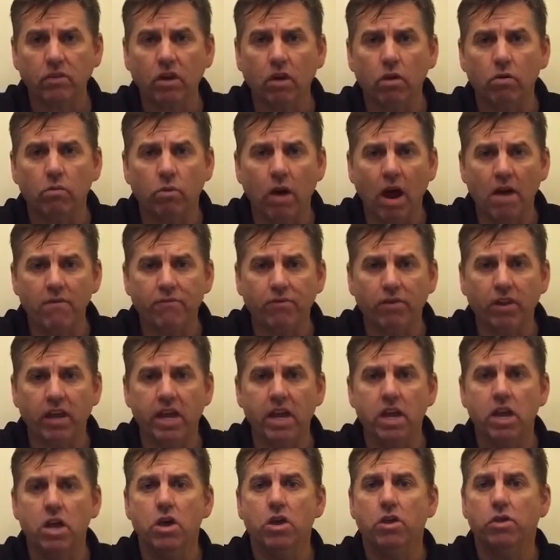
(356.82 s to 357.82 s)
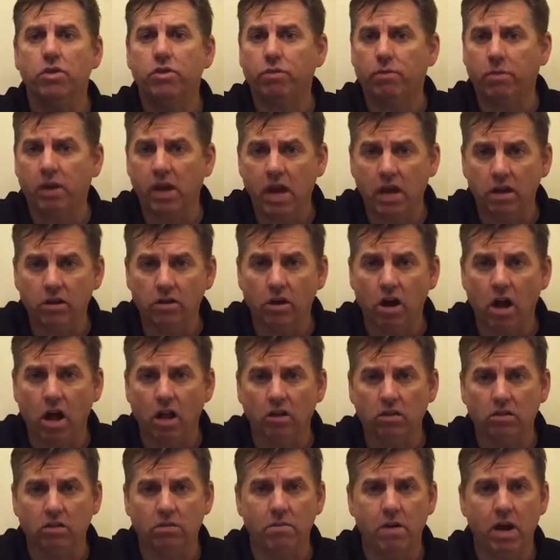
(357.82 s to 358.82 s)
roughly
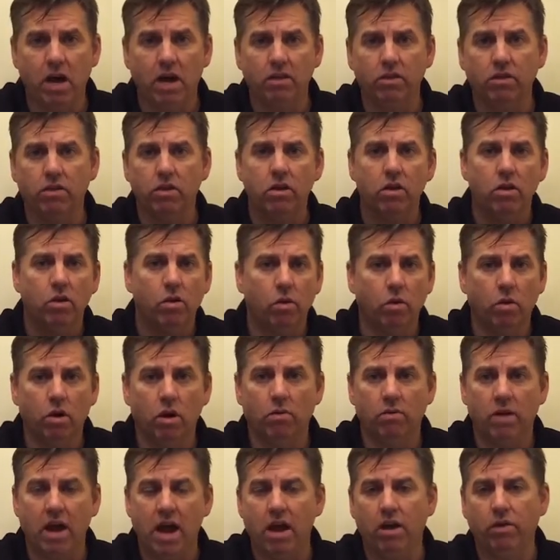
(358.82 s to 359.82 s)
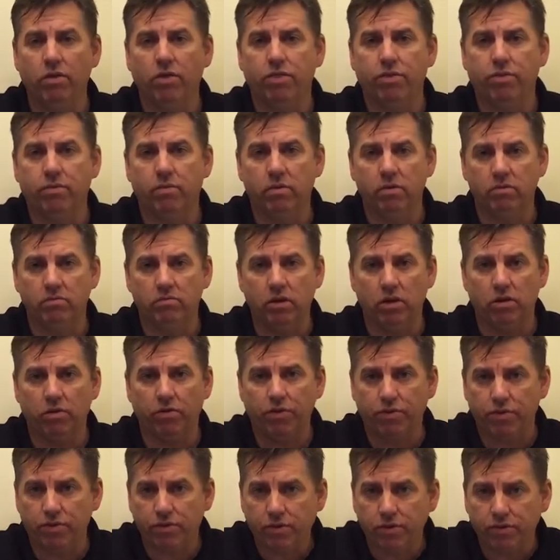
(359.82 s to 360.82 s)
$300 a month, or around
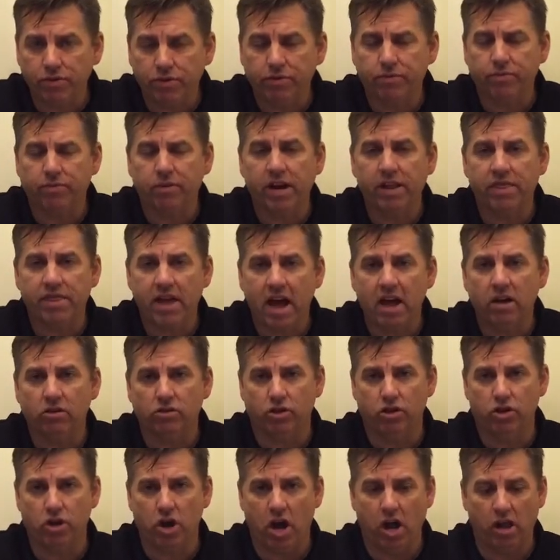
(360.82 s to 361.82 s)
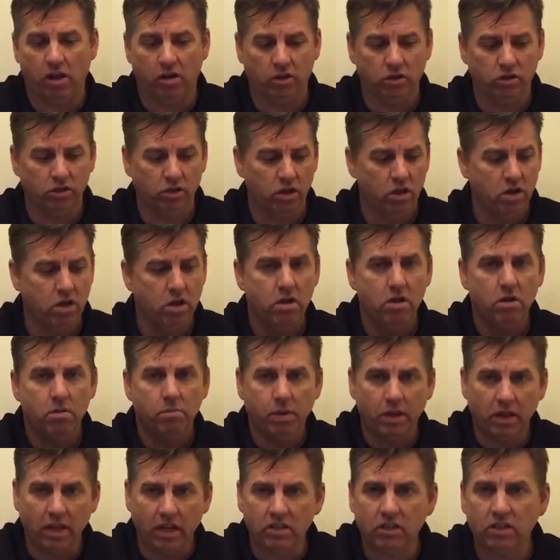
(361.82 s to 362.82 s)
$3,000.
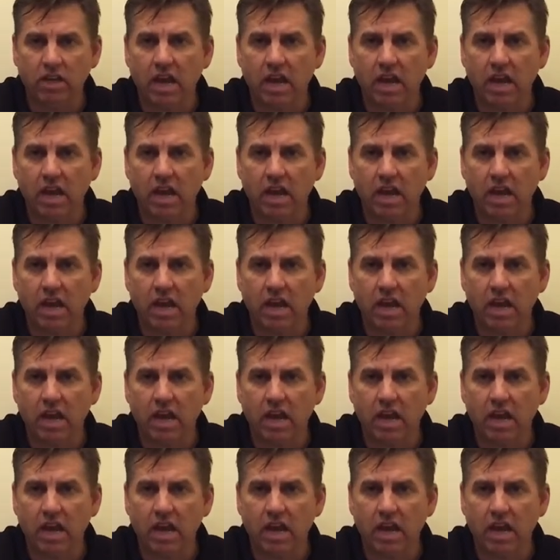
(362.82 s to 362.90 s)
But let's